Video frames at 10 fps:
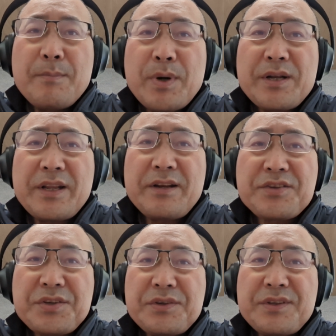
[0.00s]
But in a
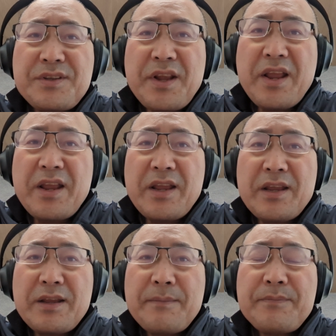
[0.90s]
certain
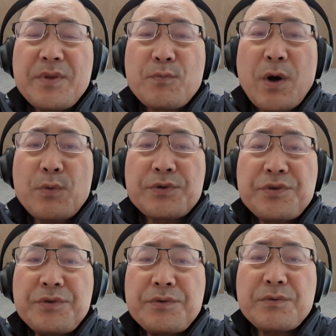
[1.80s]
day, what
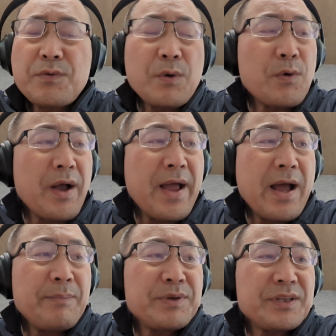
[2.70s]
will
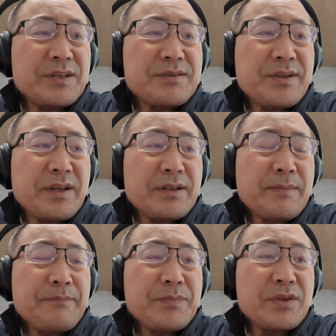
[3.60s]
happen is that
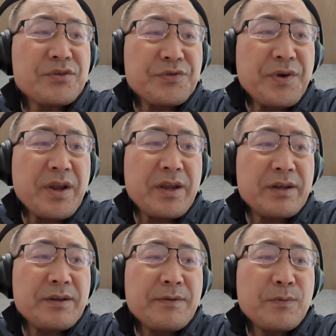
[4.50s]
the
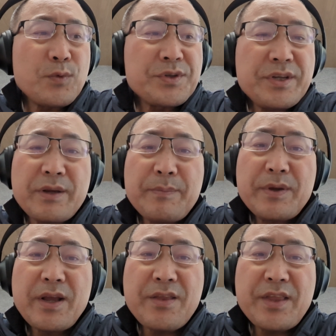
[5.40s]
trade will dip
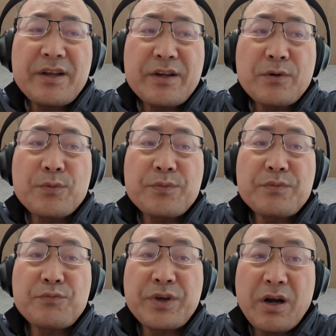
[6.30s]
and then it'll
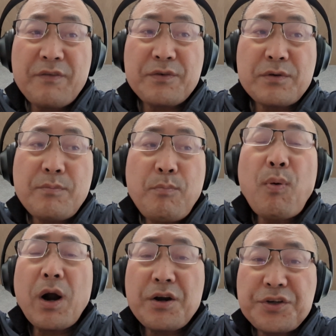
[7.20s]
recover
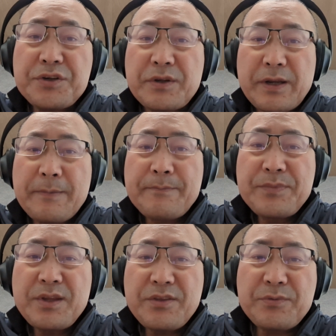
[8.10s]
partially
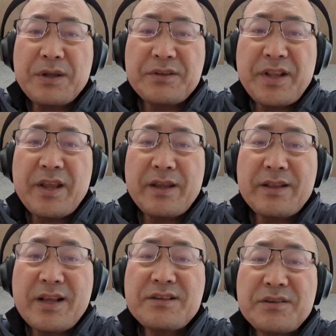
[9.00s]
throughout the day,
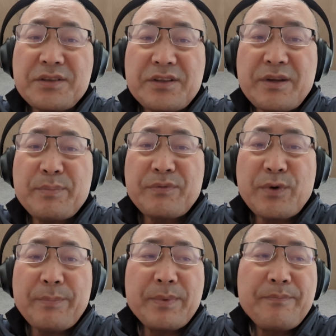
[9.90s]
and that's called a dip and
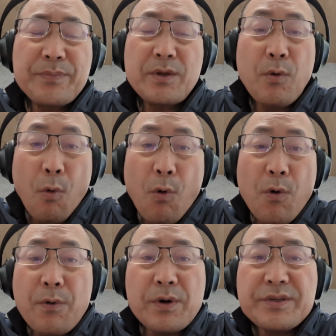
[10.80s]
rip.
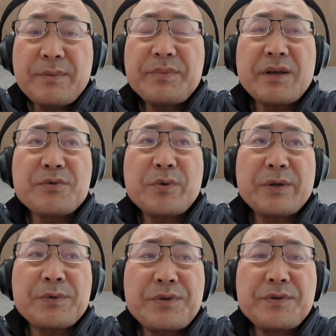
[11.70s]
Or sometimes what
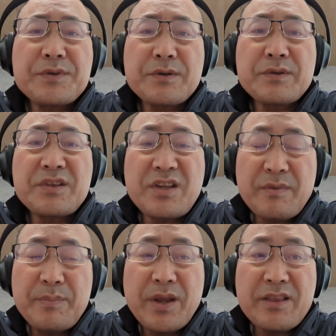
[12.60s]
it will do is it'll
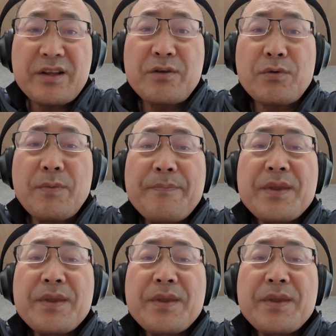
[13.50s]
dip and then it will